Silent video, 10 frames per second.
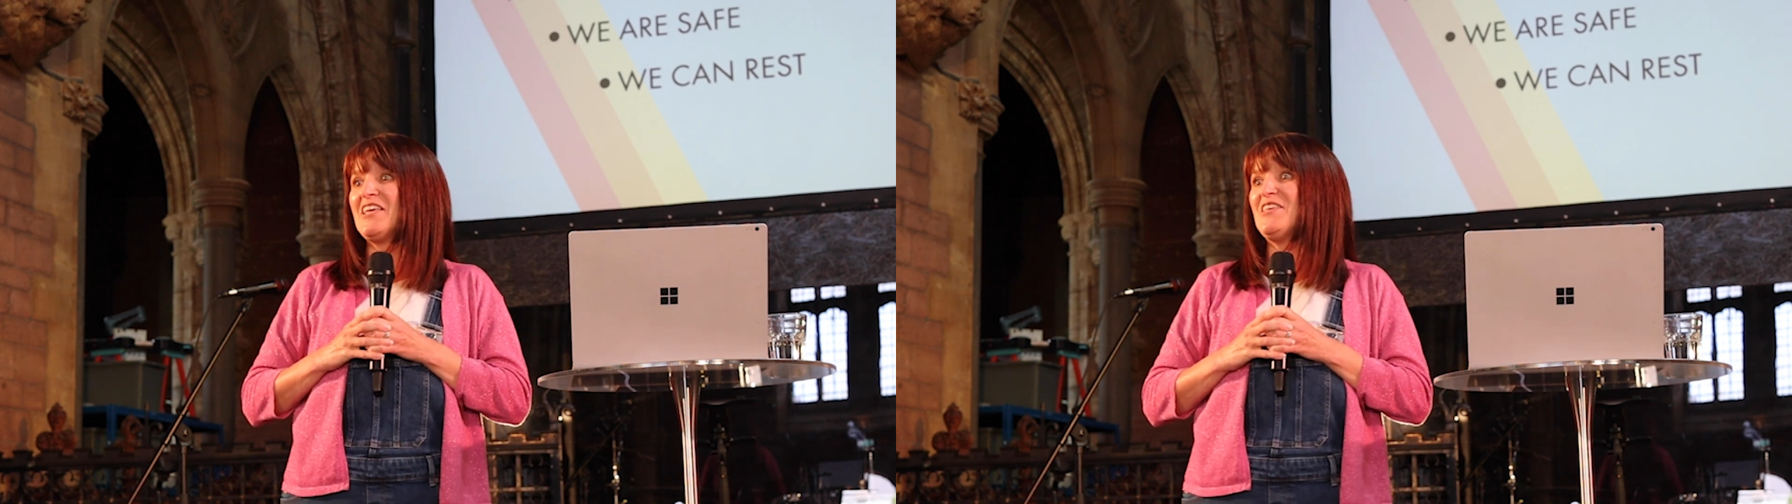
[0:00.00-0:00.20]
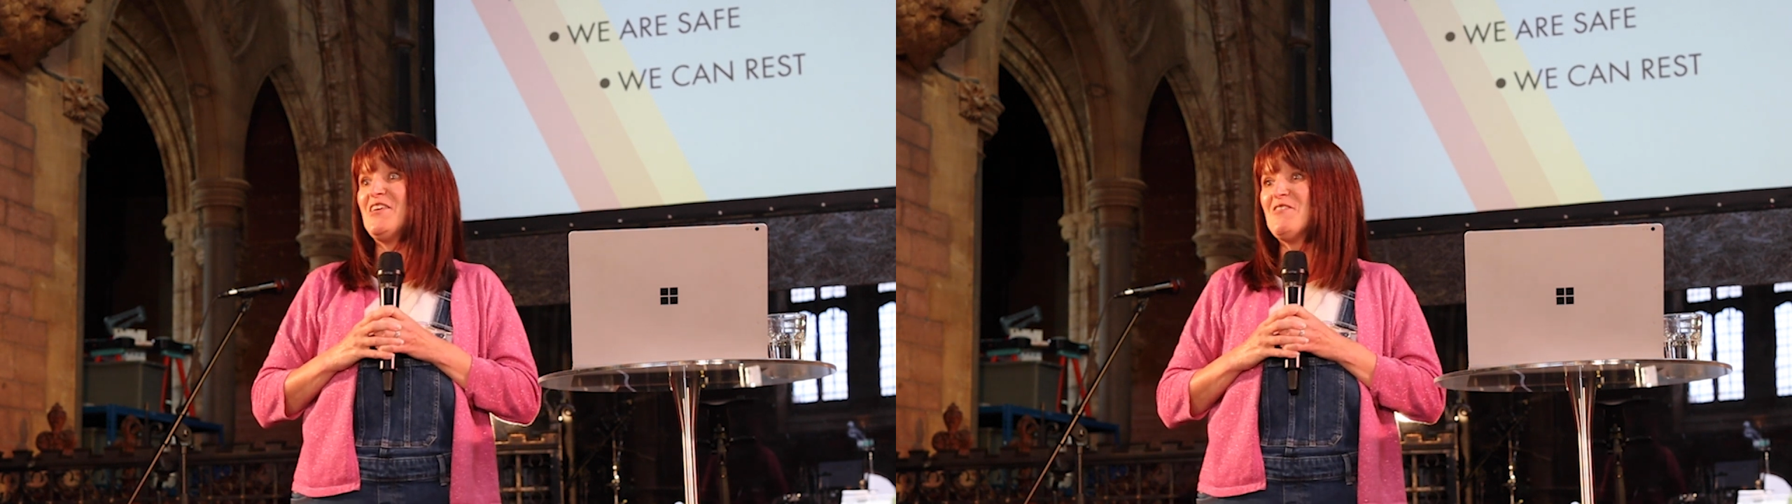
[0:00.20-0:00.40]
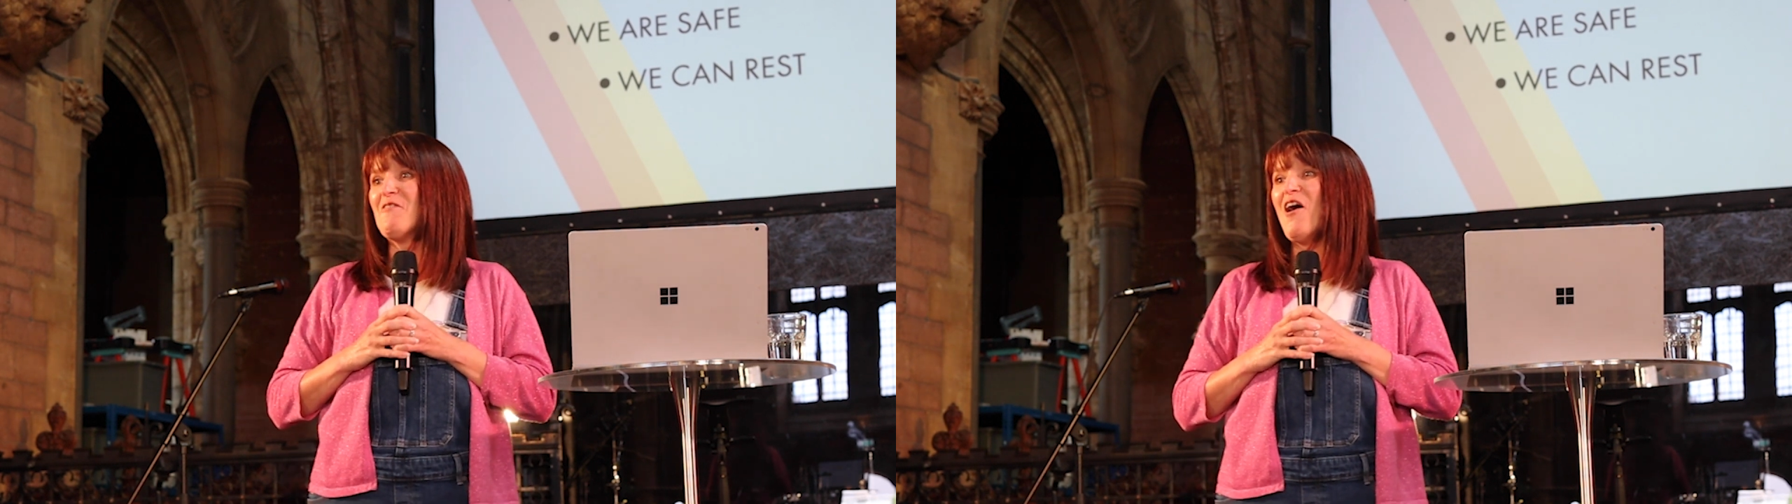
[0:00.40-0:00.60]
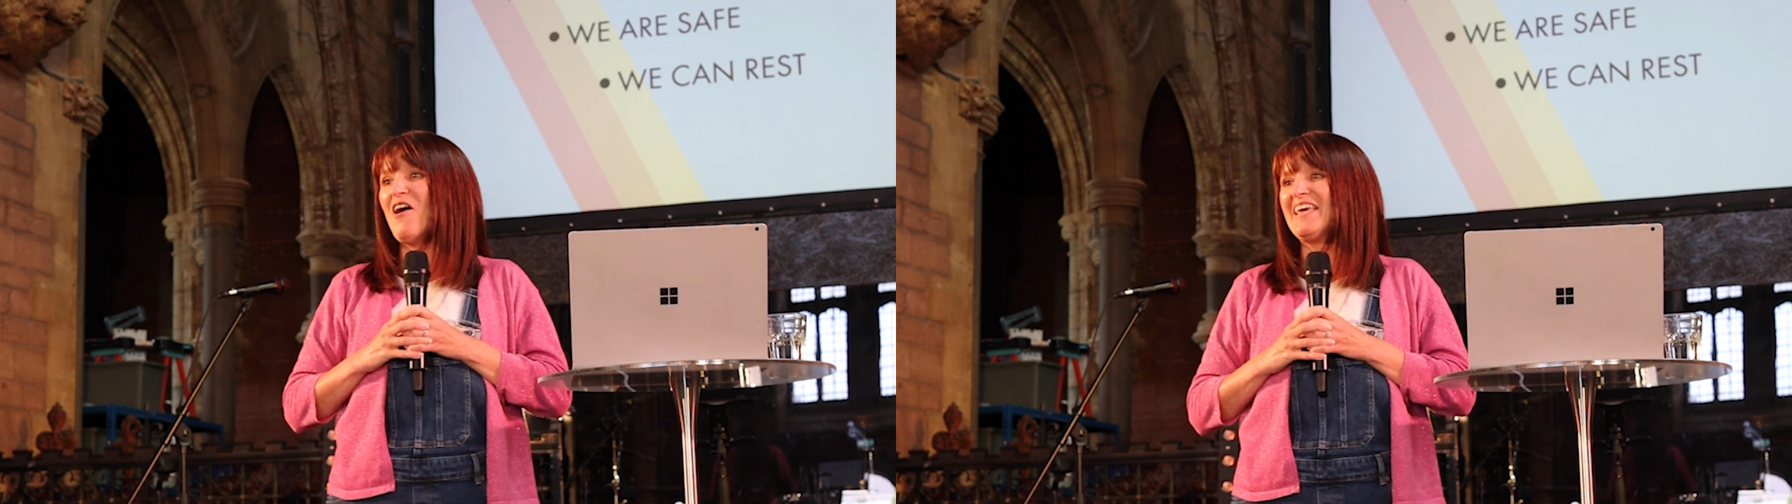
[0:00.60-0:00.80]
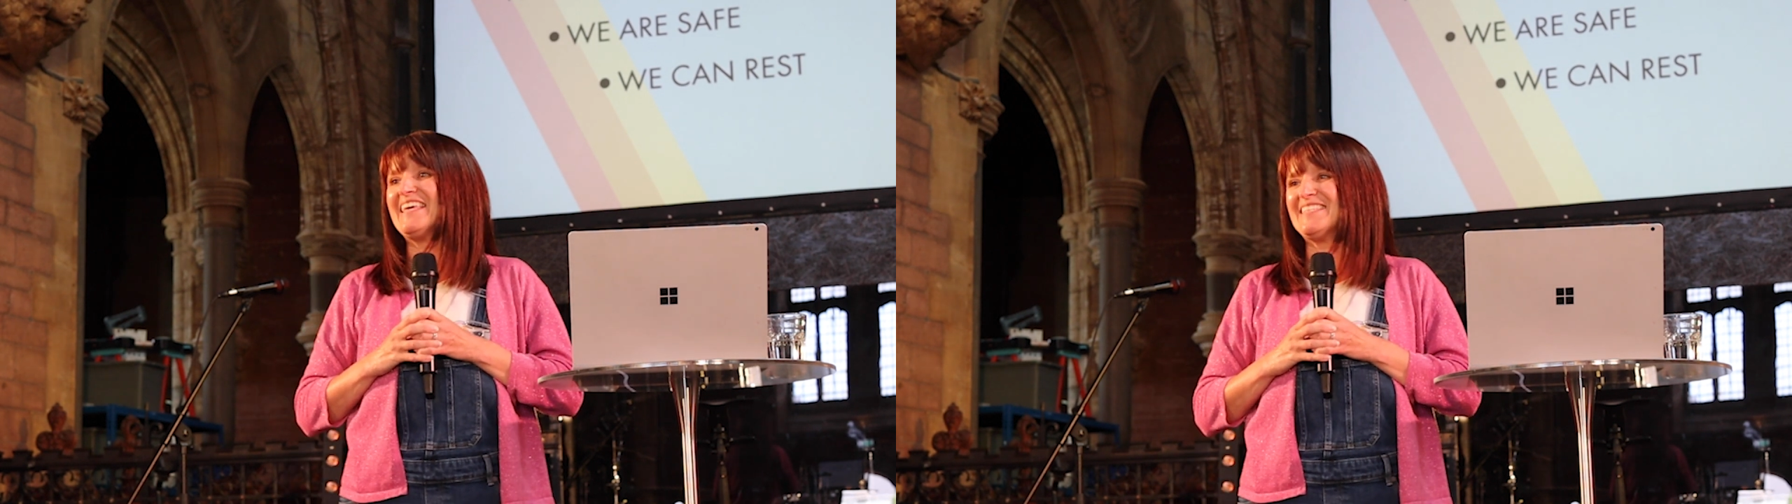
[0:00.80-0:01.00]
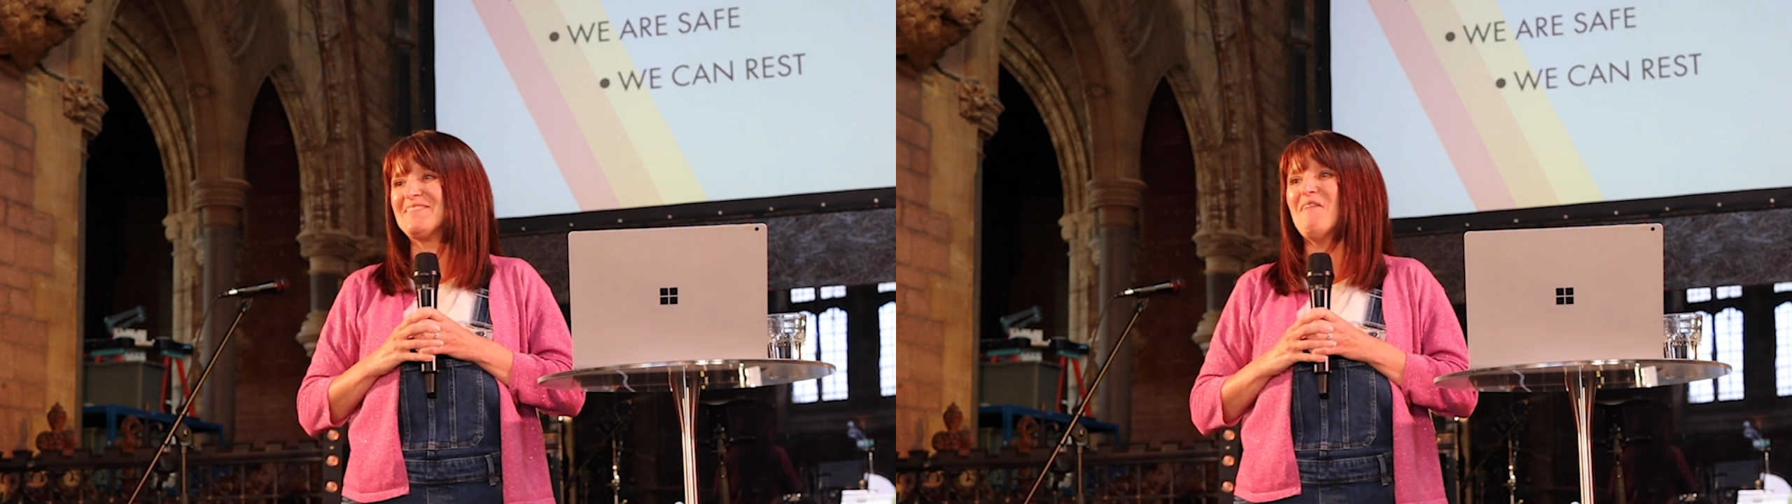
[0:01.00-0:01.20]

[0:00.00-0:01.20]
You are his